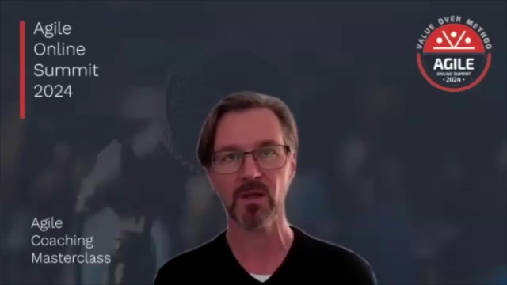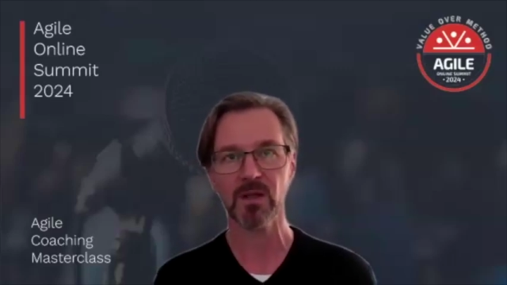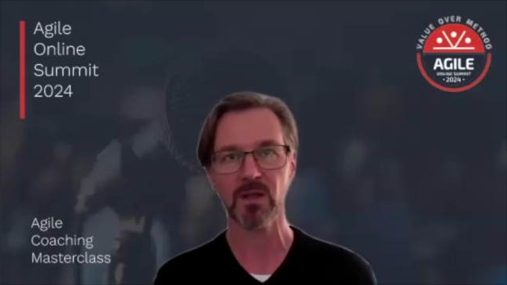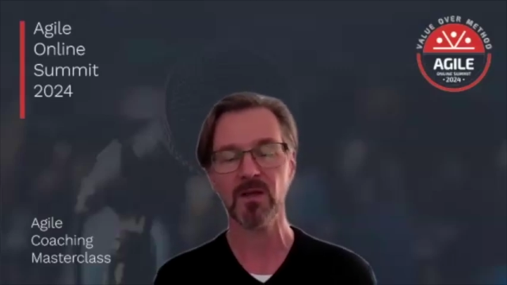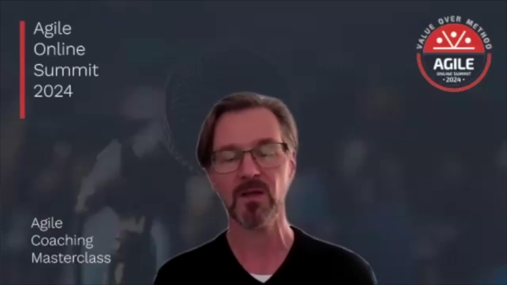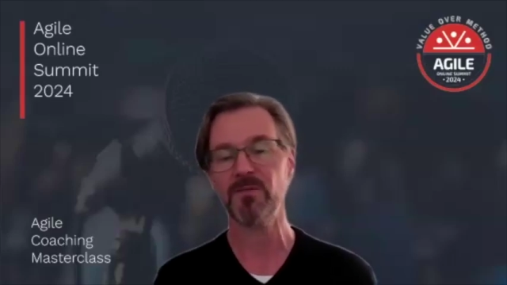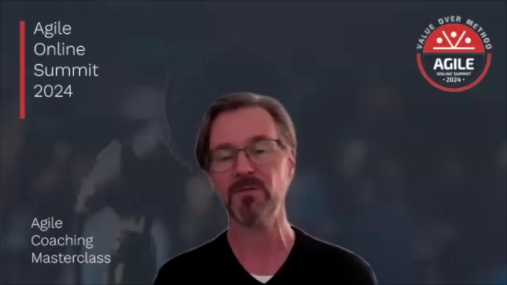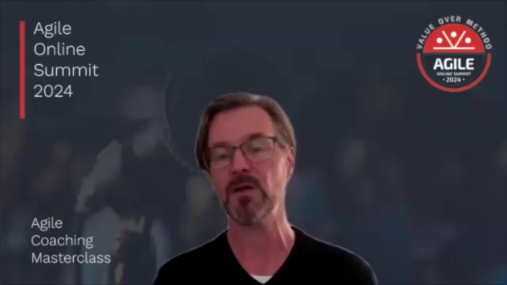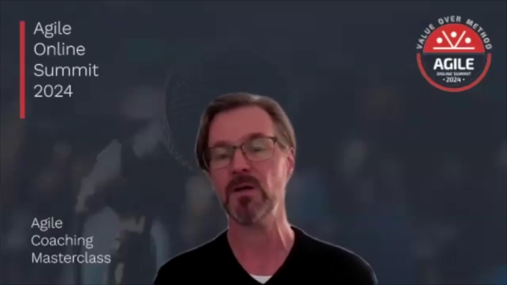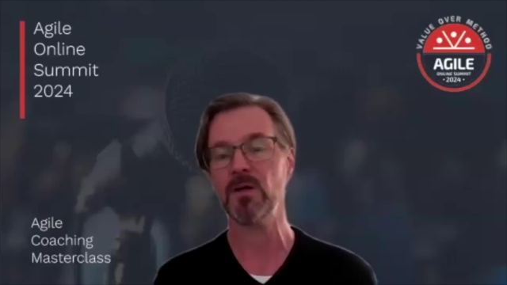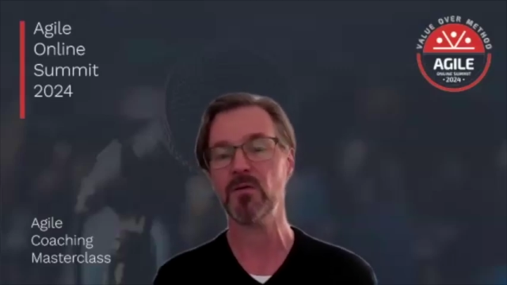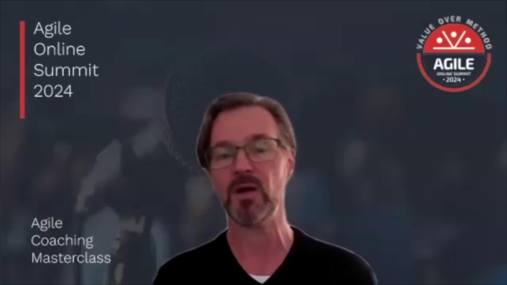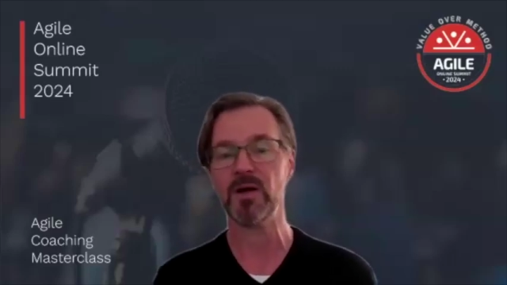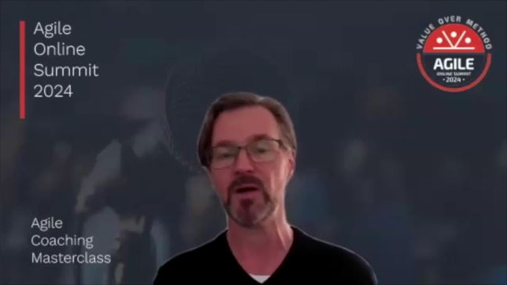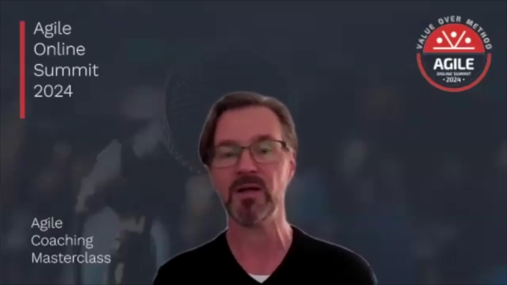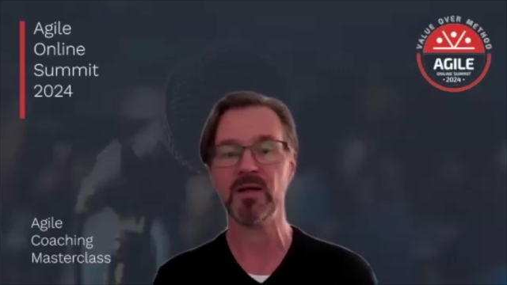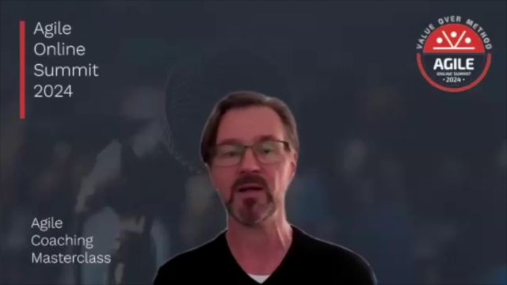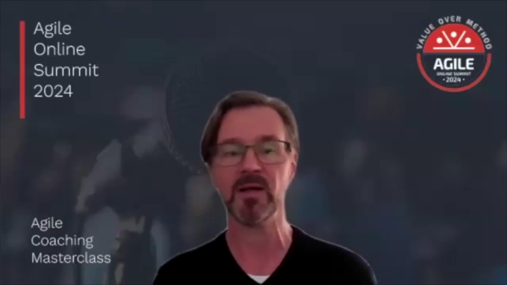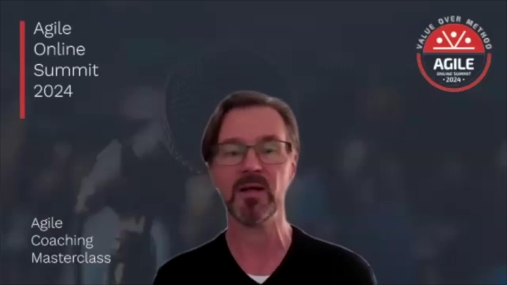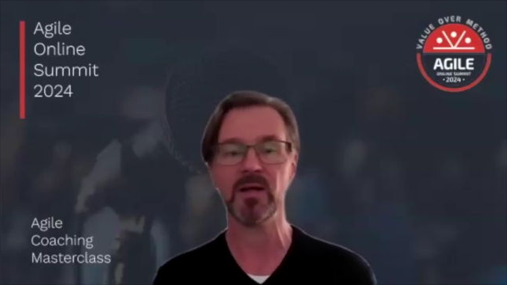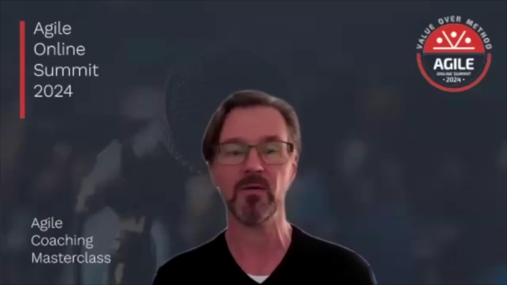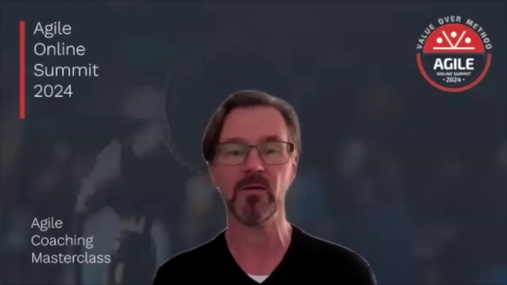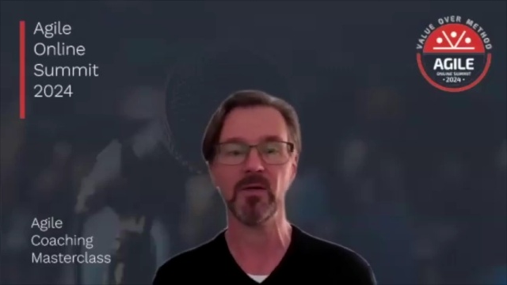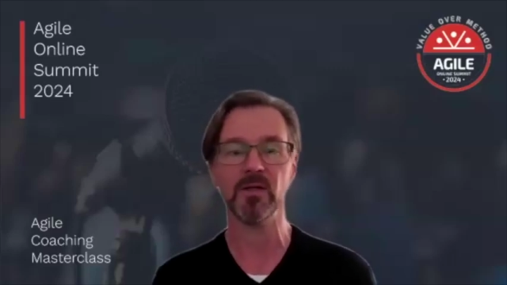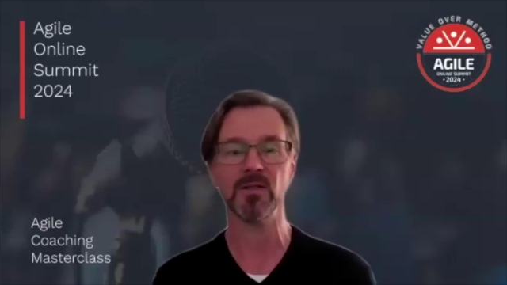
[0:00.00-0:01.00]
different
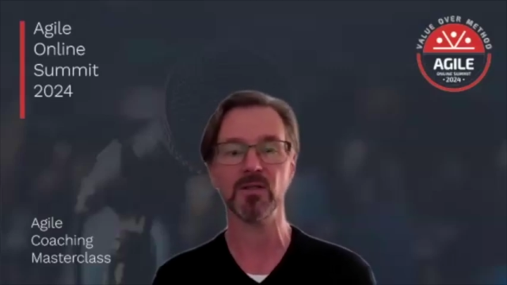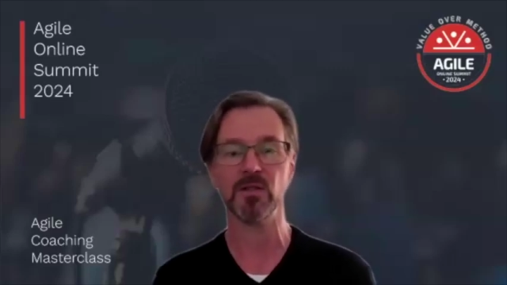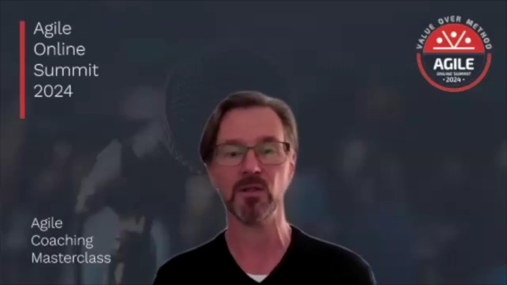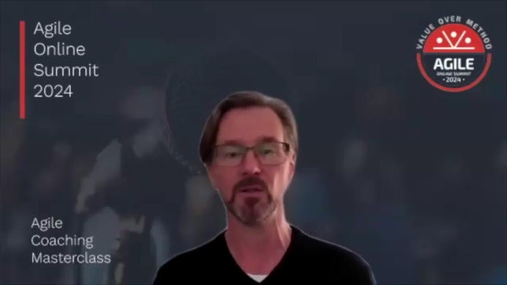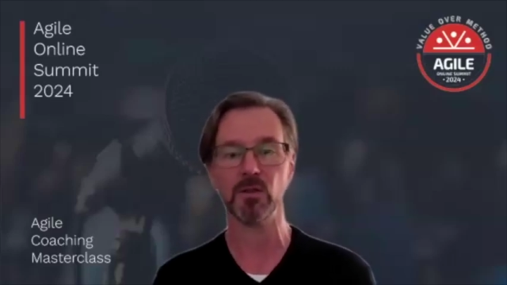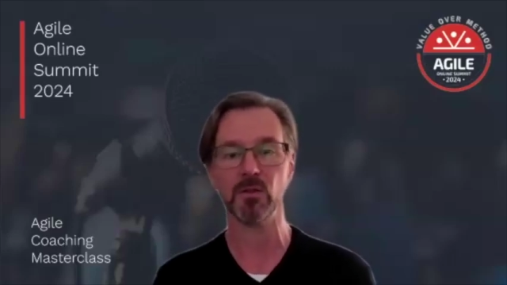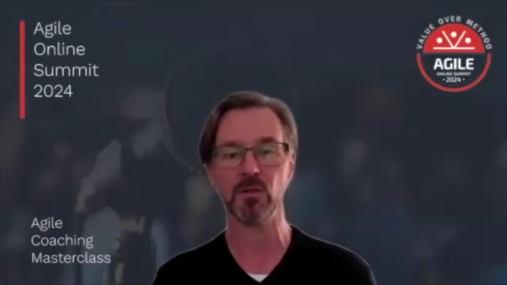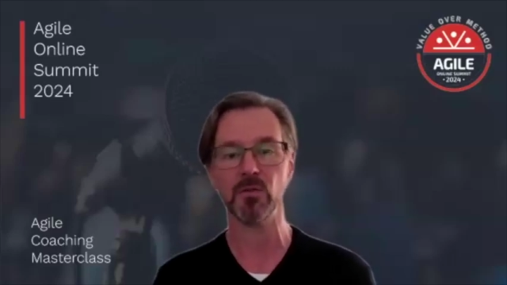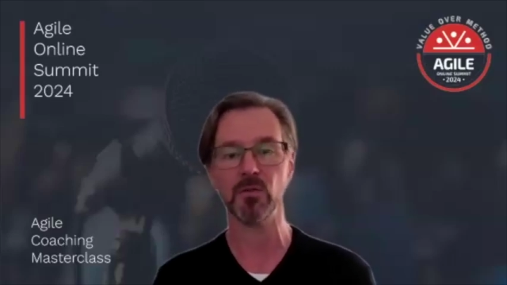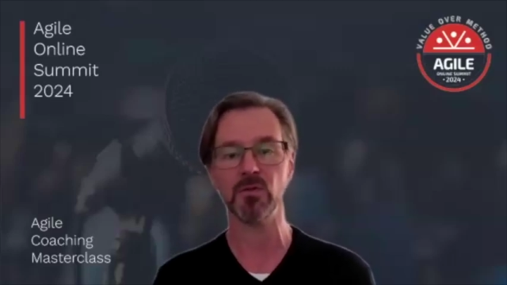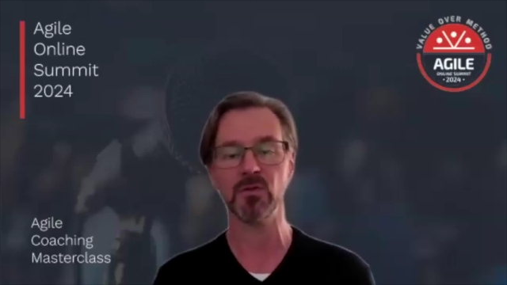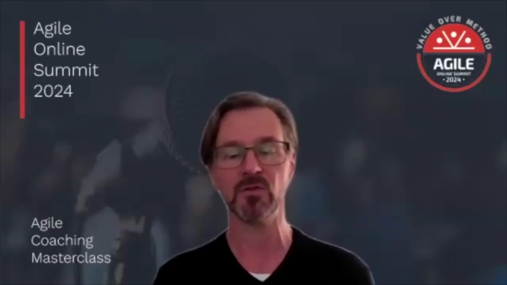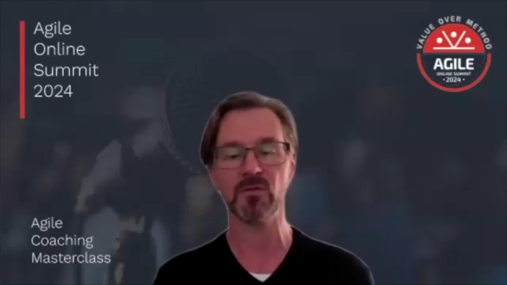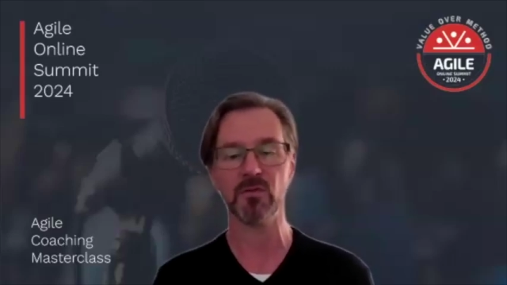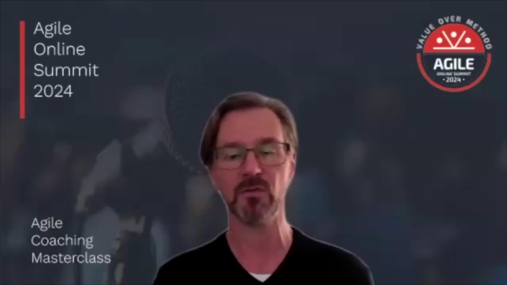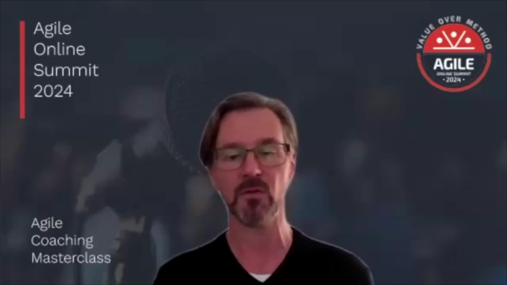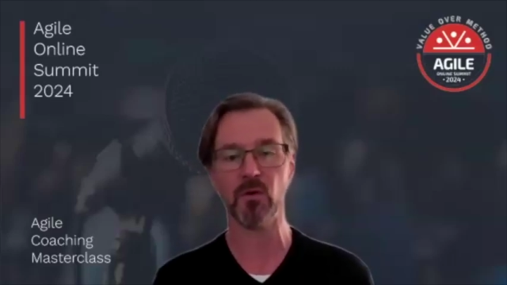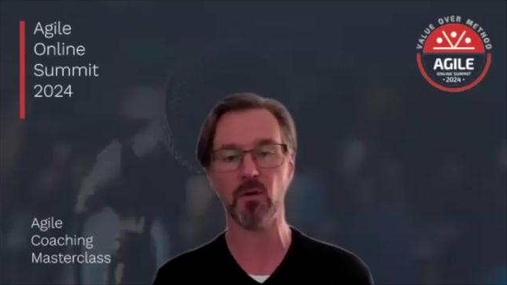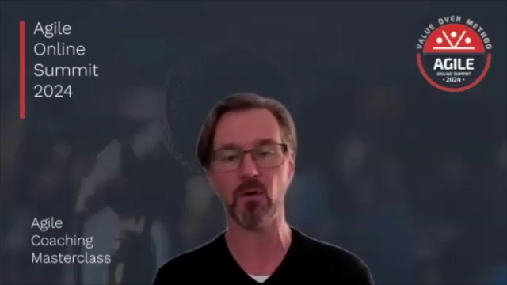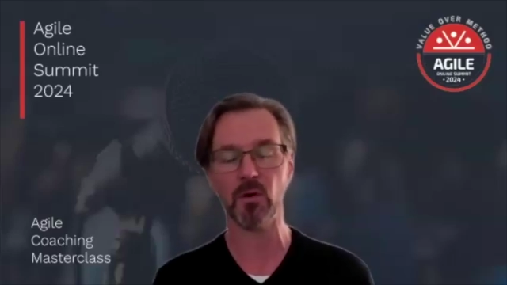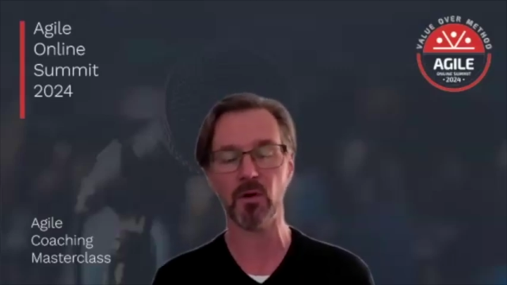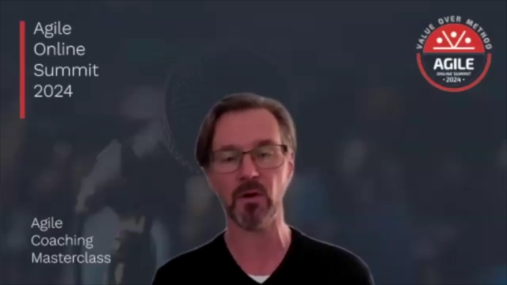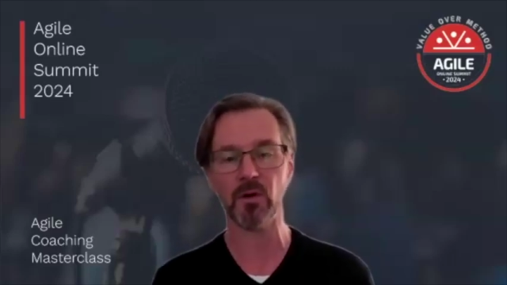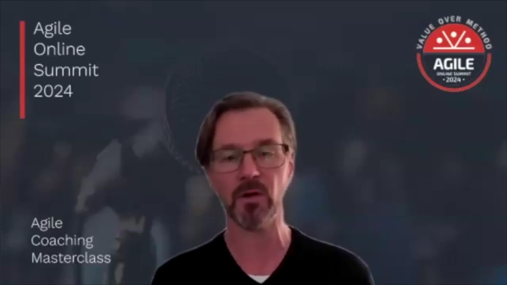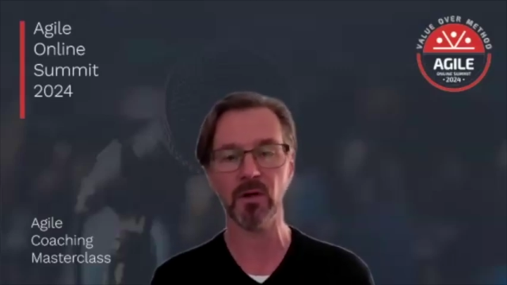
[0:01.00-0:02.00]
criteria used
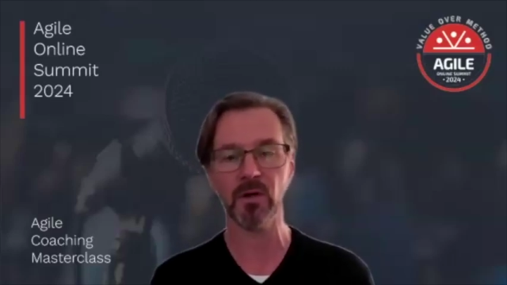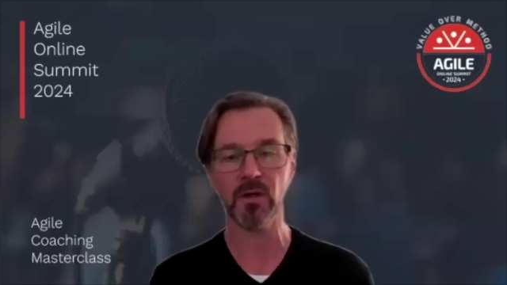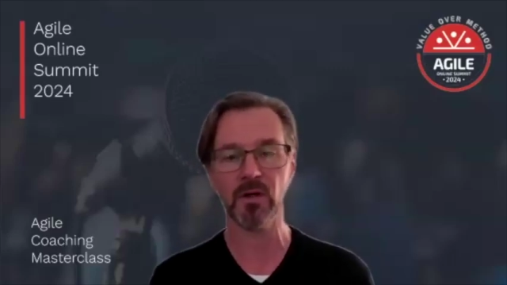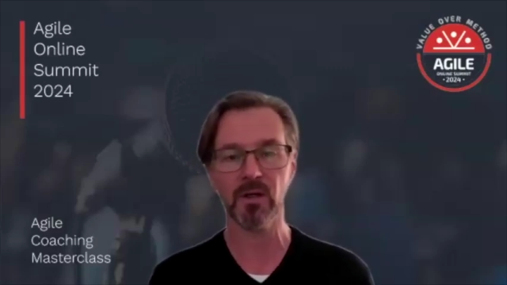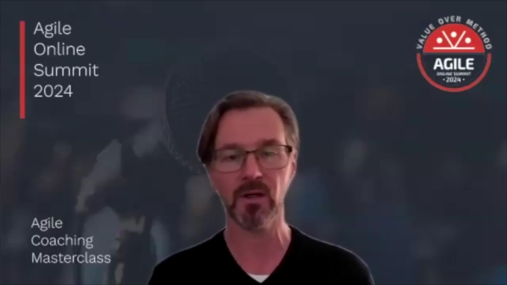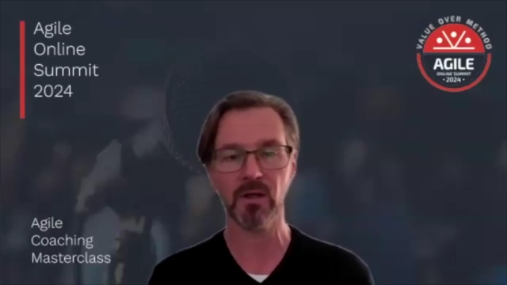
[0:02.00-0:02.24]
for